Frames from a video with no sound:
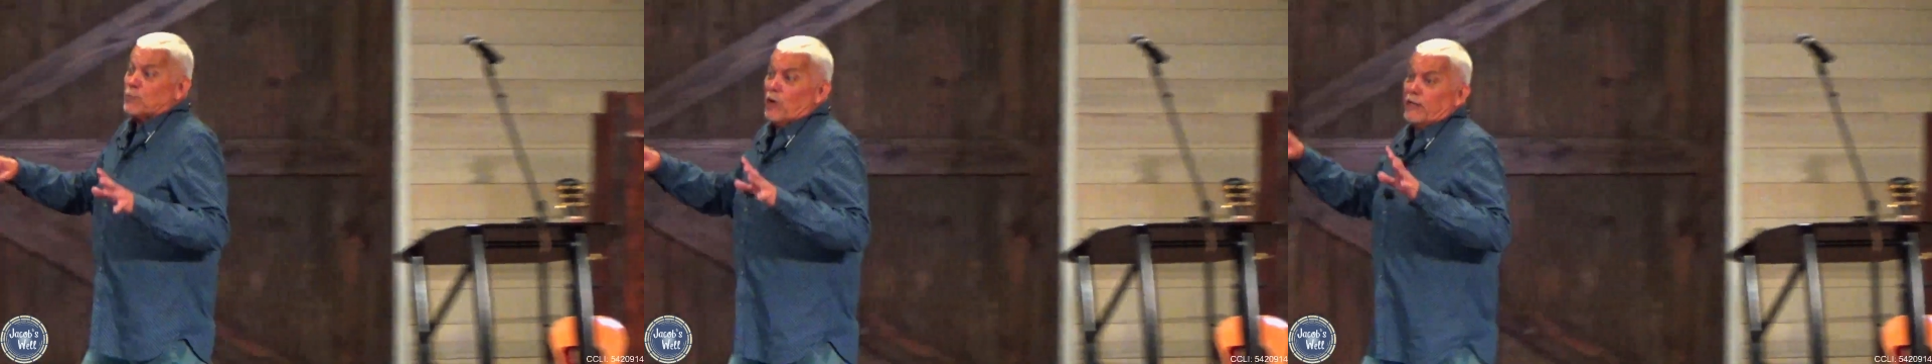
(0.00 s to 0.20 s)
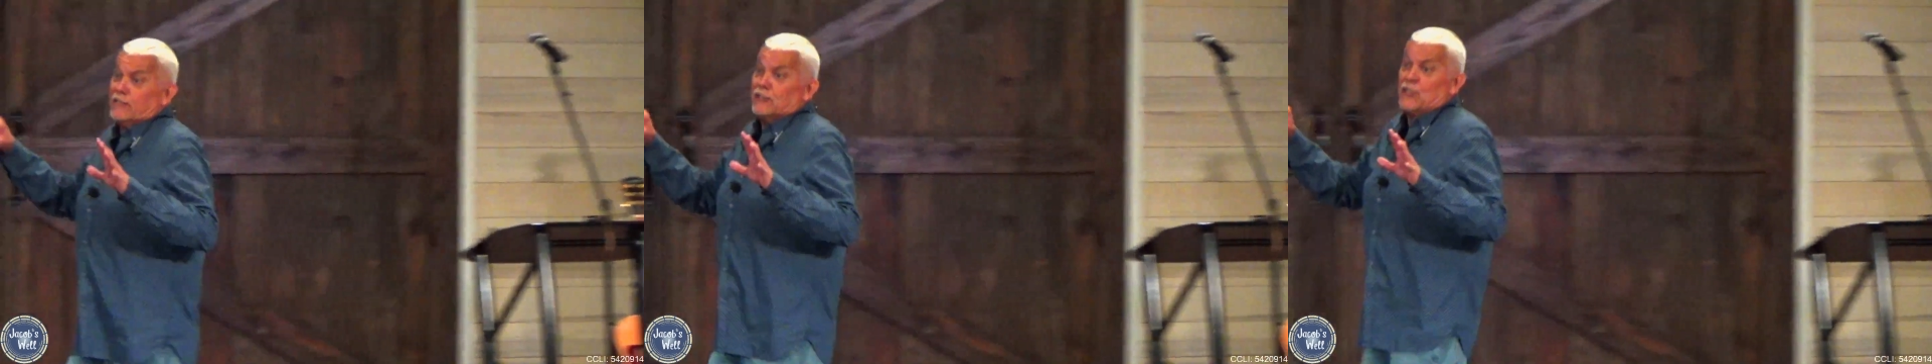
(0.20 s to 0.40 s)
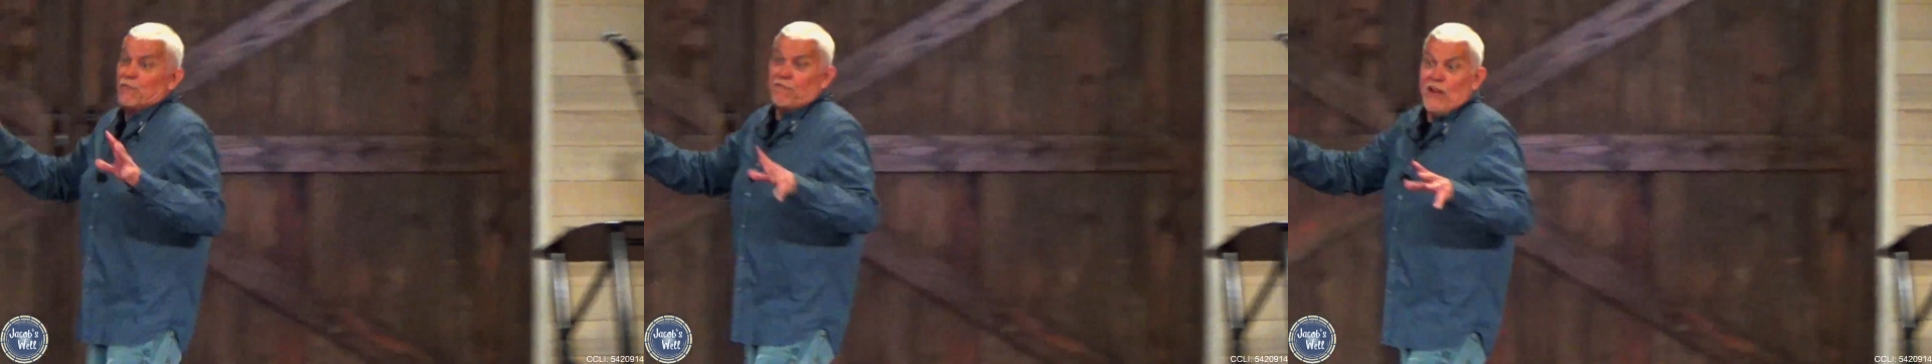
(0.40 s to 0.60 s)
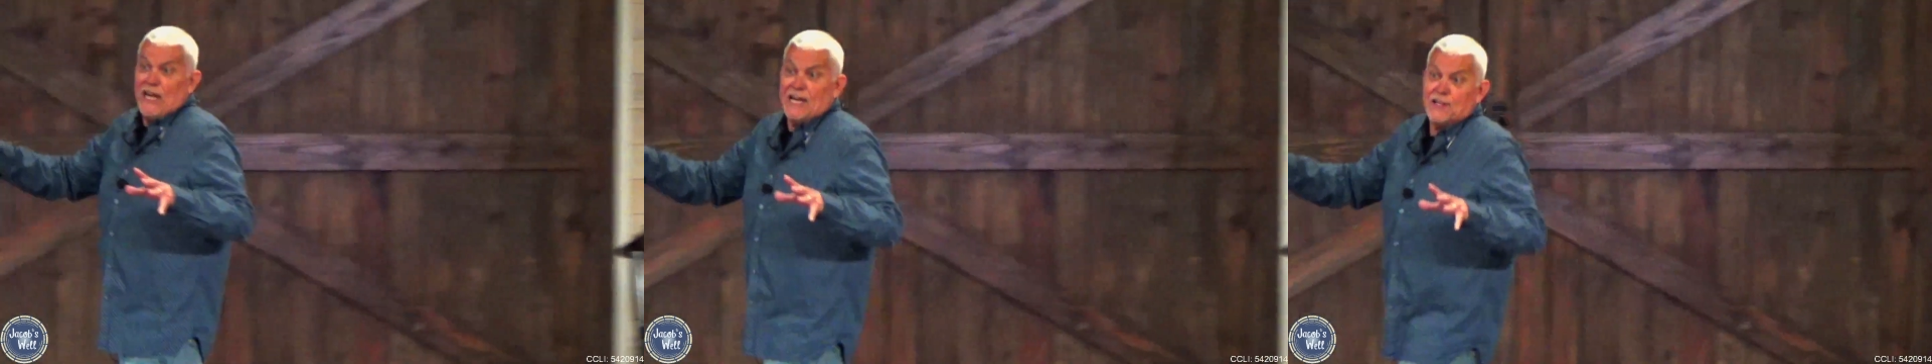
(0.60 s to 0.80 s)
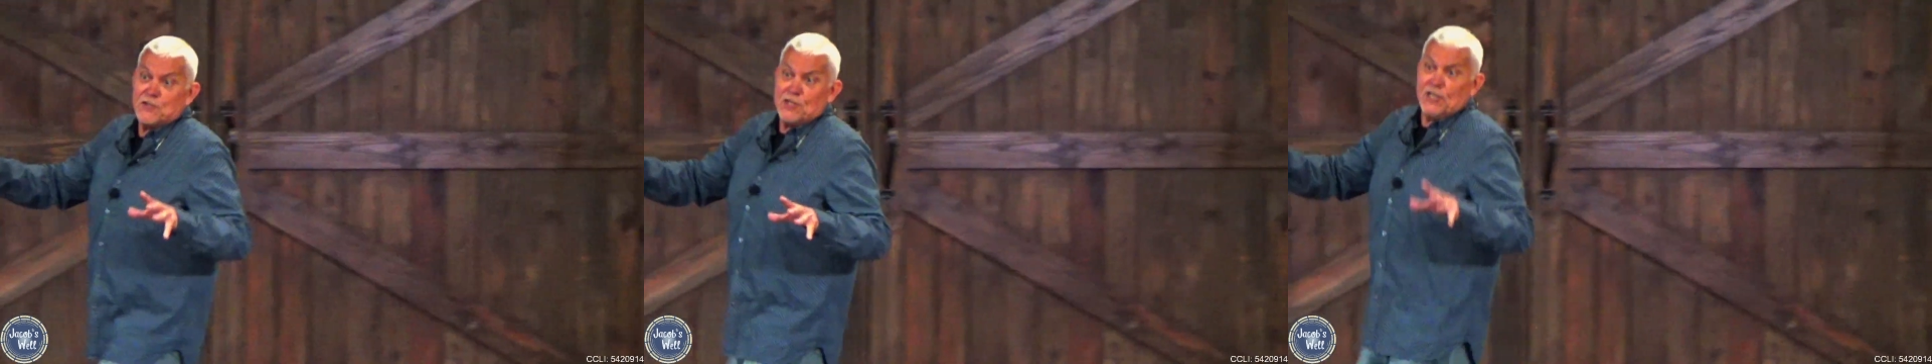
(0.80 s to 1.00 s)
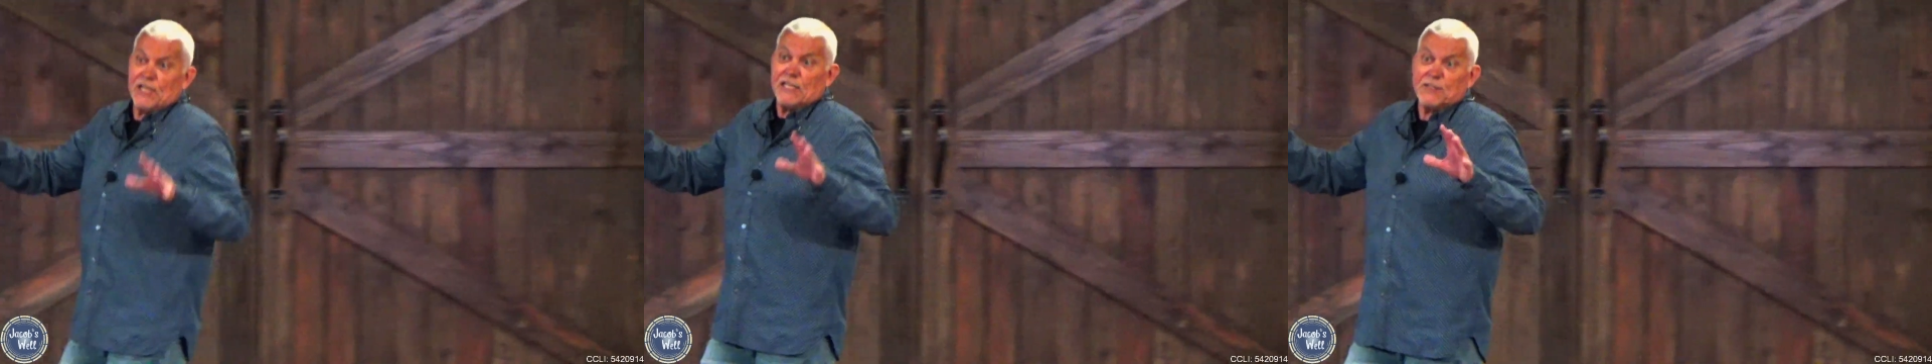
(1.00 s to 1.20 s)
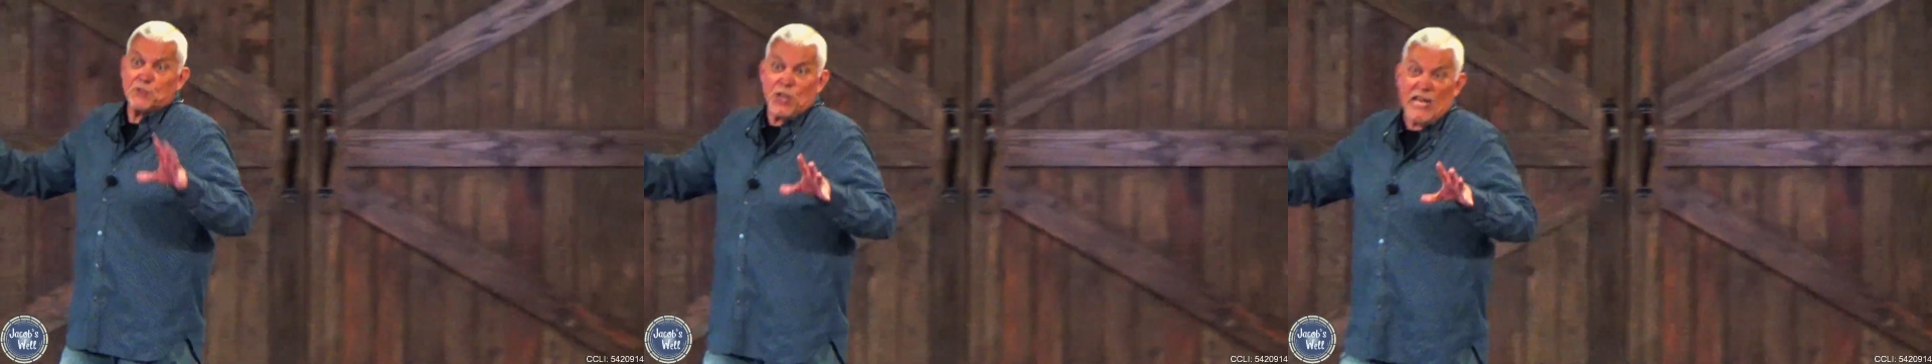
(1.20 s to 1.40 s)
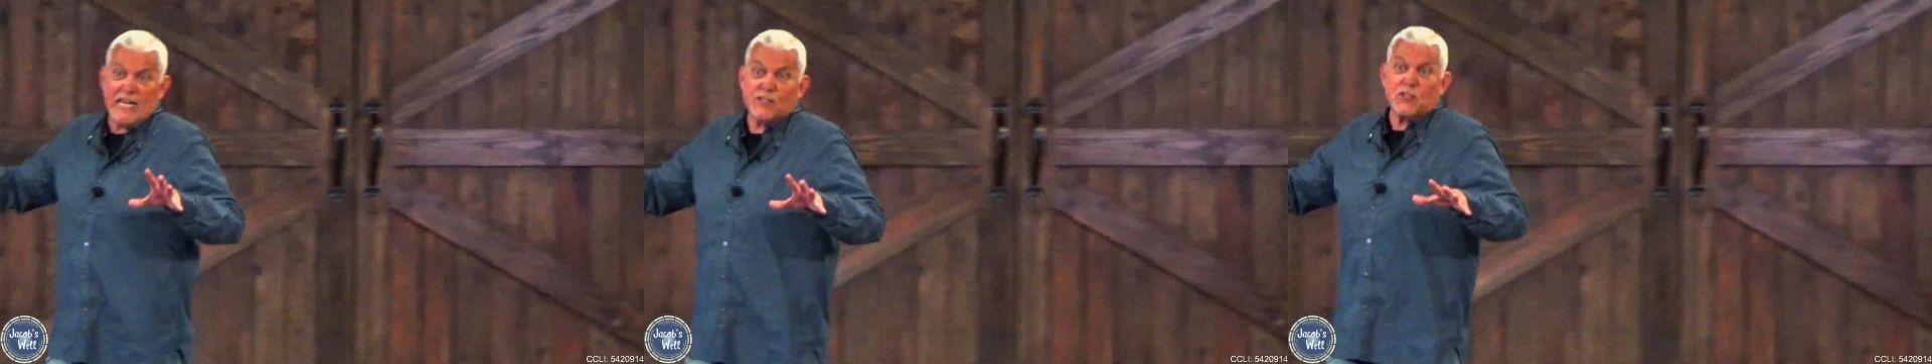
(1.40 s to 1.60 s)
where there's division and
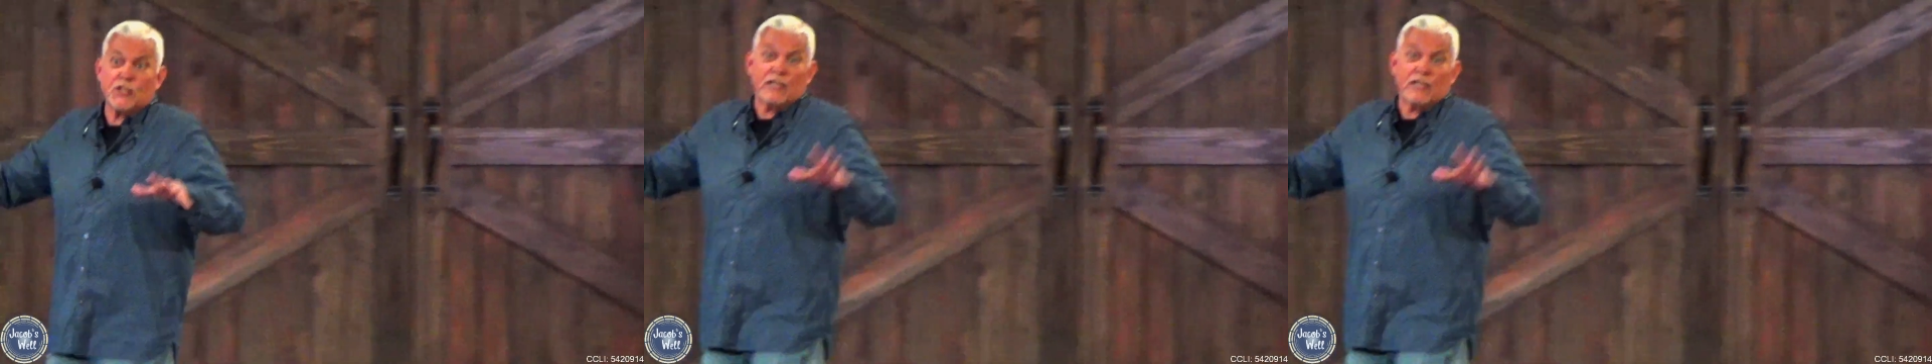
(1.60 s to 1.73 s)
contention